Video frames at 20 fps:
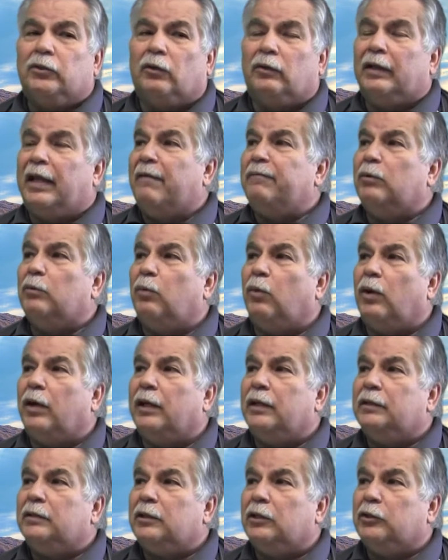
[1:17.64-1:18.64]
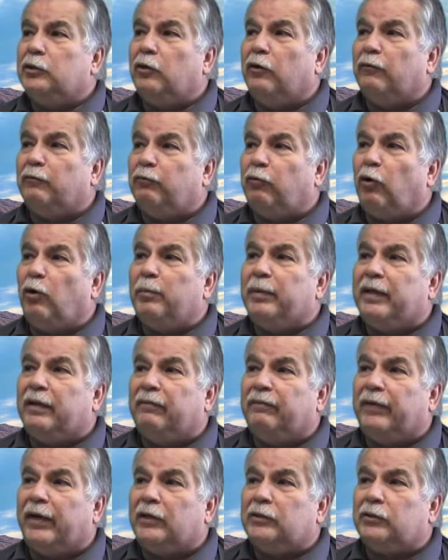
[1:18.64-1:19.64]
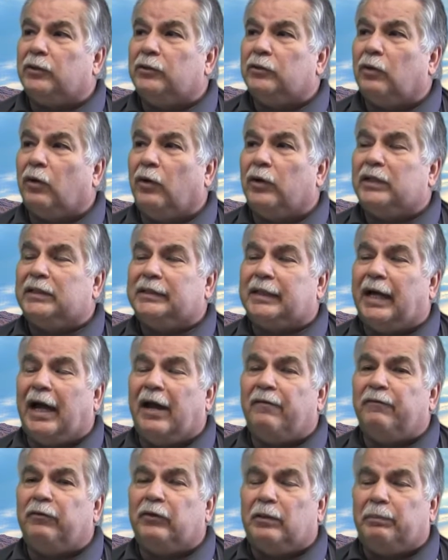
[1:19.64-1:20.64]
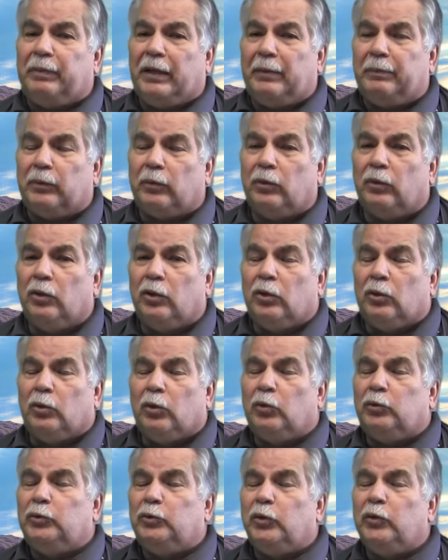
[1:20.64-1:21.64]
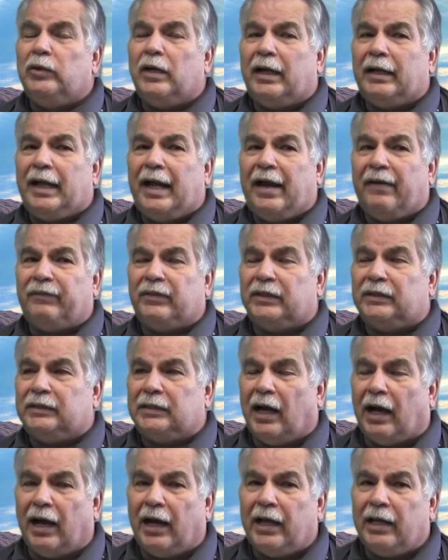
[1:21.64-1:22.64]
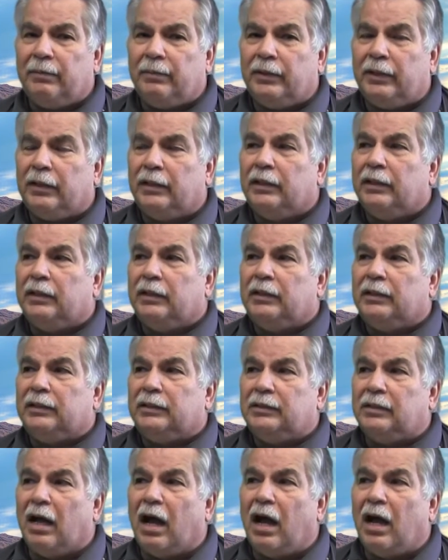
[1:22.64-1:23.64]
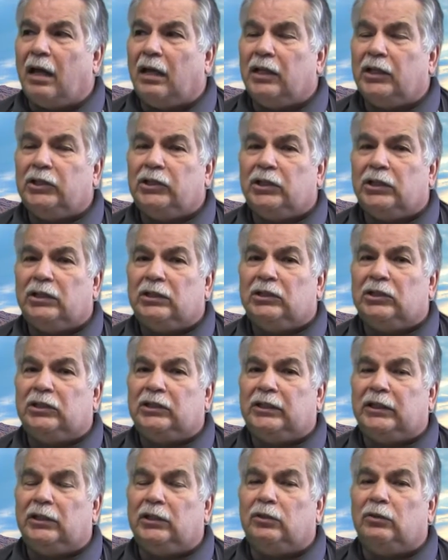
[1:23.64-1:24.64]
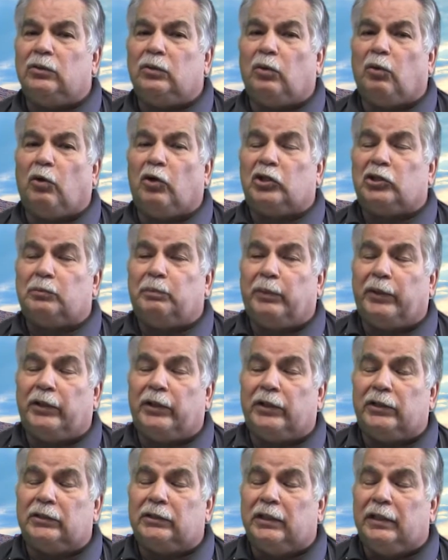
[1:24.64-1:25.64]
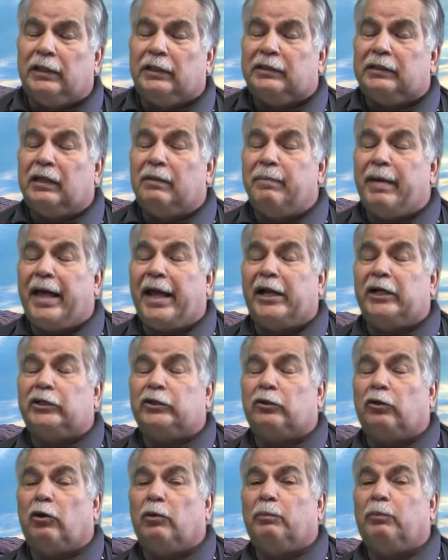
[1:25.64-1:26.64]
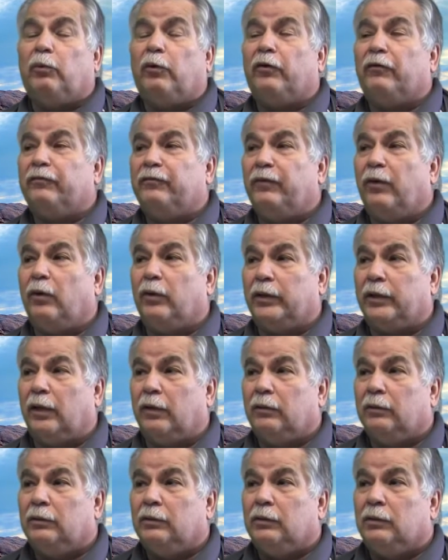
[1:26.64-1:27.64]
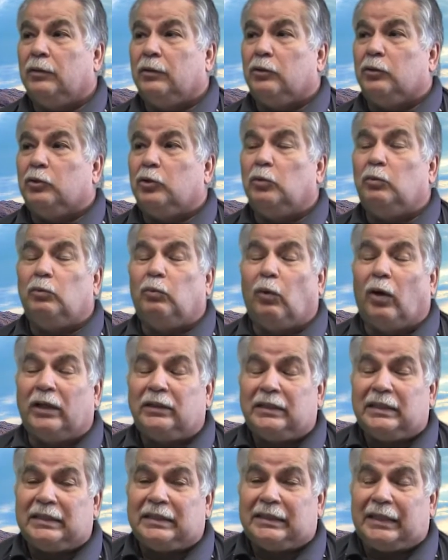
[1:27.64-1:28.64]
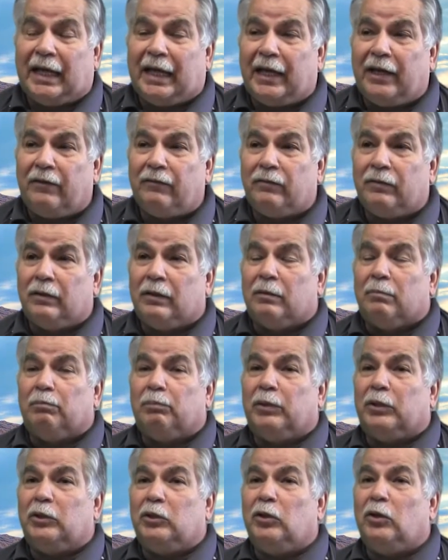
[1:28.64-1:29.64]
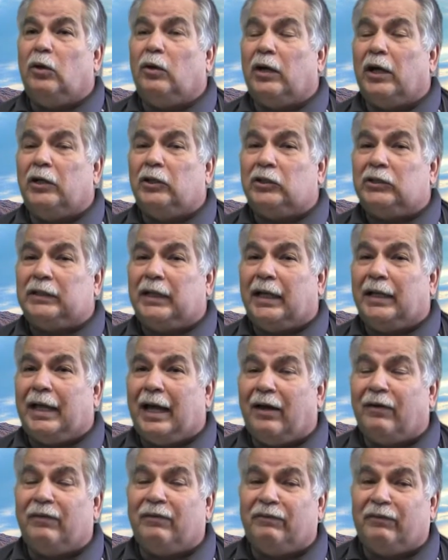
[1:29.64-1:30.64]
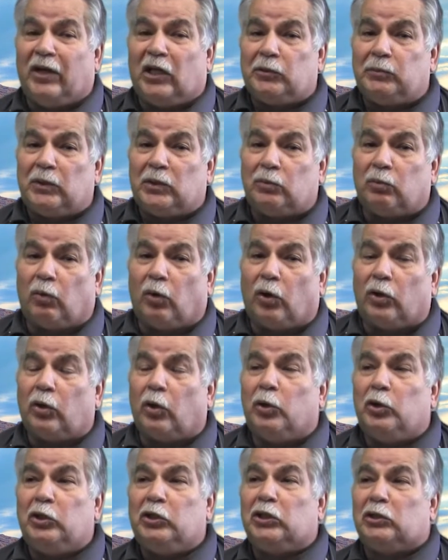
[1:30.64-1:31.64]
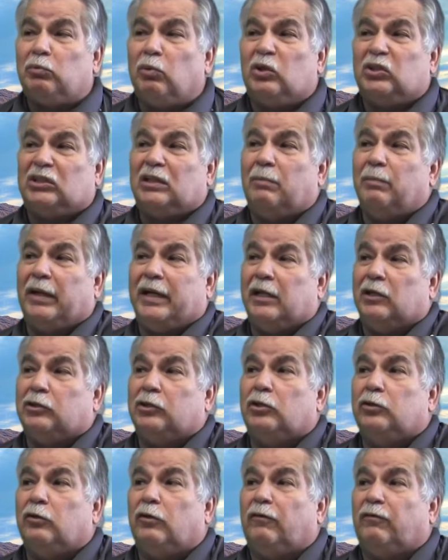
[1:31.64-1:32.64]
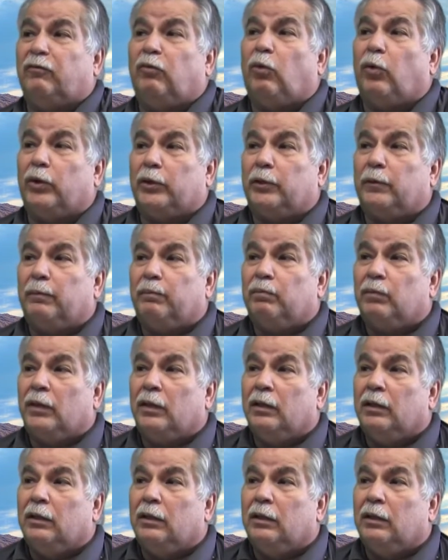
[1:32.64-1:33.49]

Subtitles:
So level one, the do-it-for-me investors, are designed for the people who do not have the time, knowledge, skill, or experience to manage their own portfolio. You want to save, but you don't understand how investments work, or you just want somebody else to do it for you.